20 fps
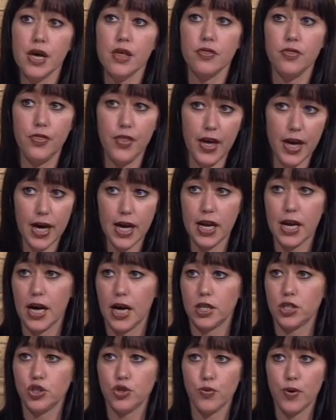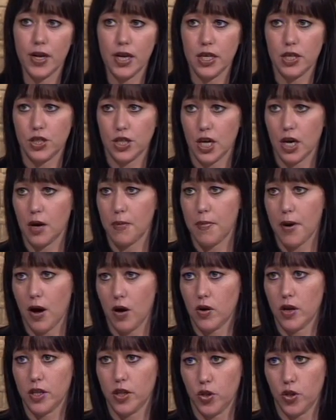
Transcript: they cannot do anything about it.